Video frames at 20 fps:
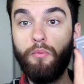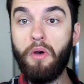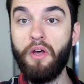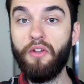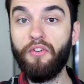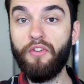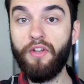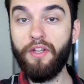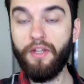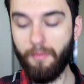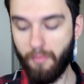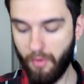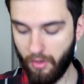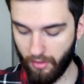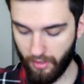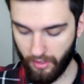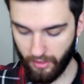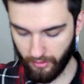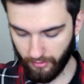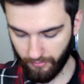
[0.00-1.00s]
was in the
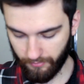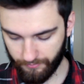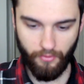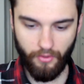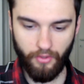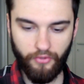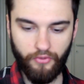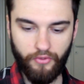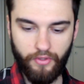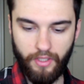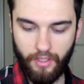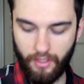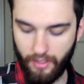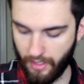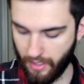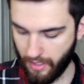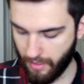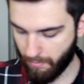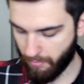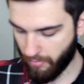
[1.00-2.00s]
morning, first thing
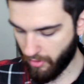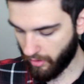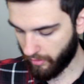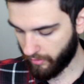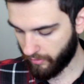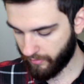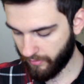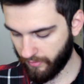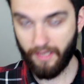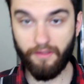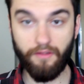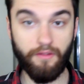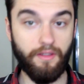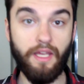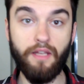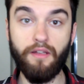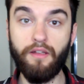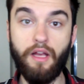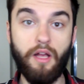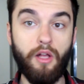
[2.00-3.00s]
I bought. And
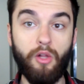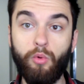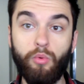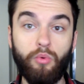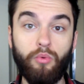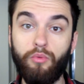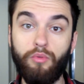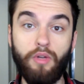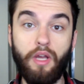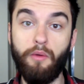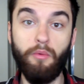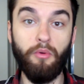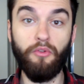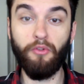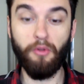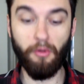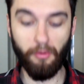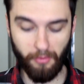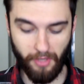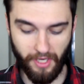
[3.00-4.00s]
then I was
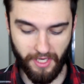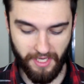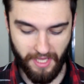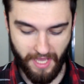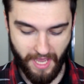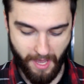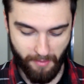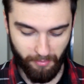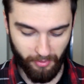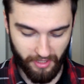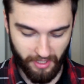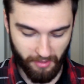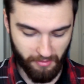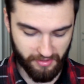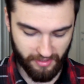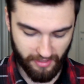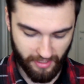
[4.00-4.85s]
already happy. I was